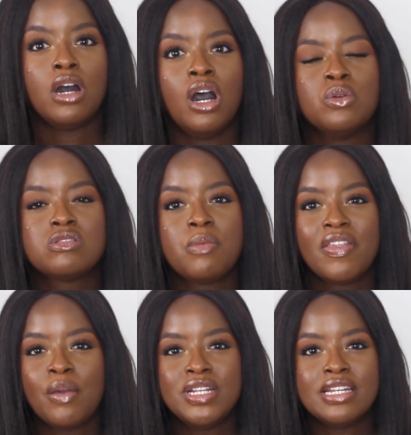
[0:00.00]
Oh,
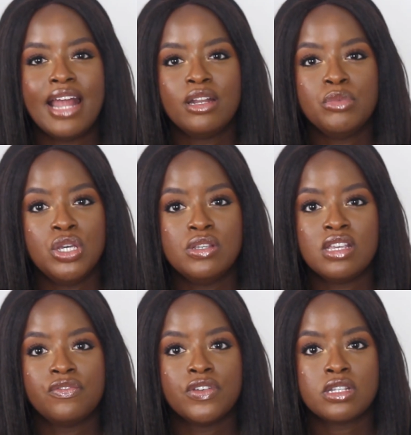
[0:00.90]
something that we didn't end up
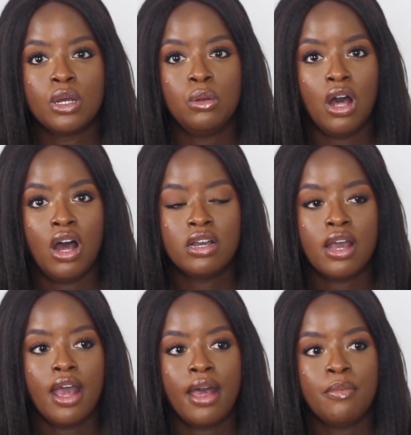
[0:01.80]
using for so
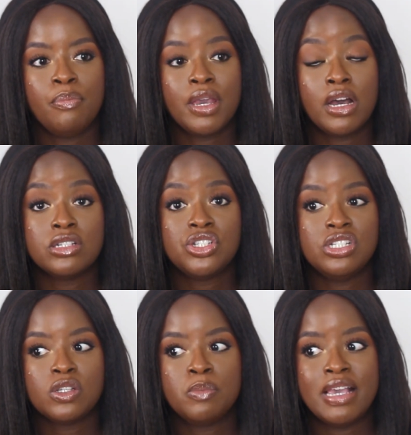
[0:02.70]
long, because
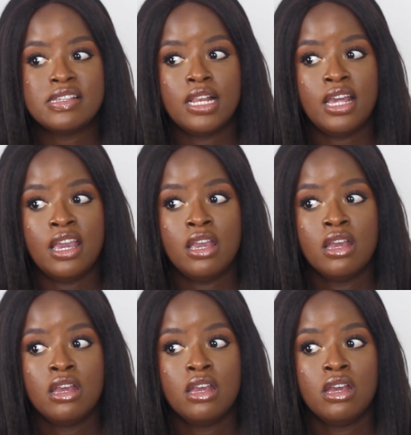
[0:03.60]
she just basically